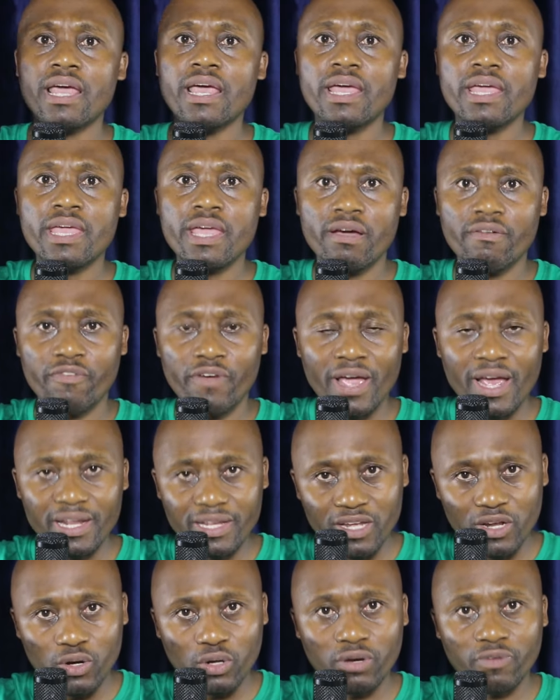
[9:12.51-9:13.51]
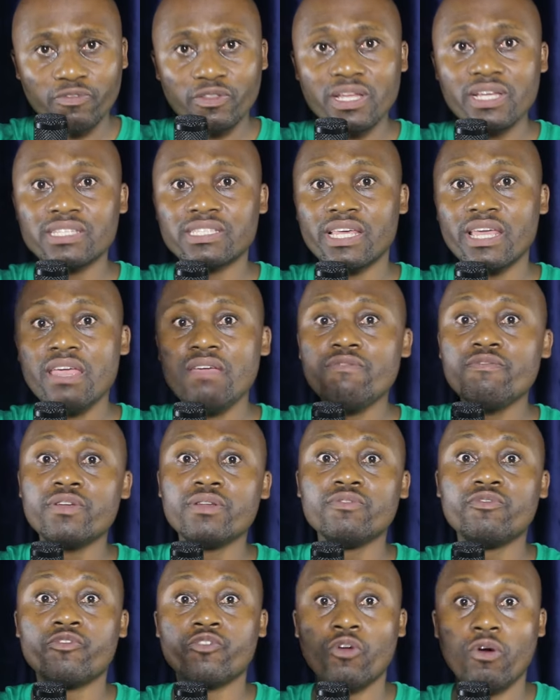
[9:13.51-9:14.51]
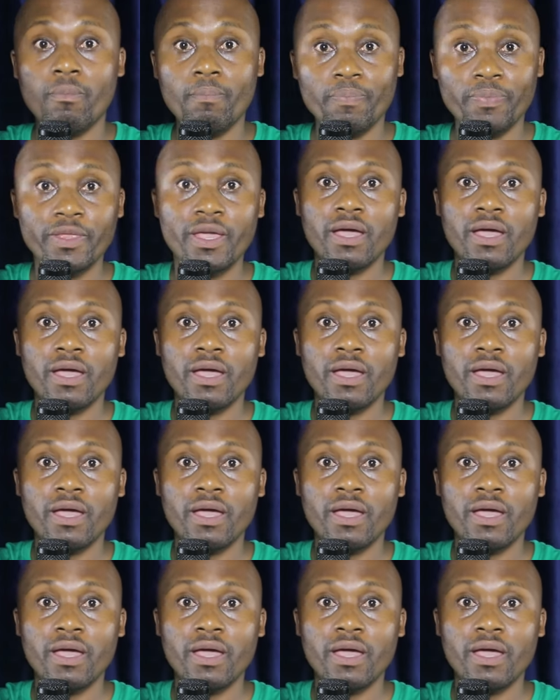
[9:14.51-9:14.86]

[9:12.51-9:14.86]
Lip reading: he have heard a lot of things, even from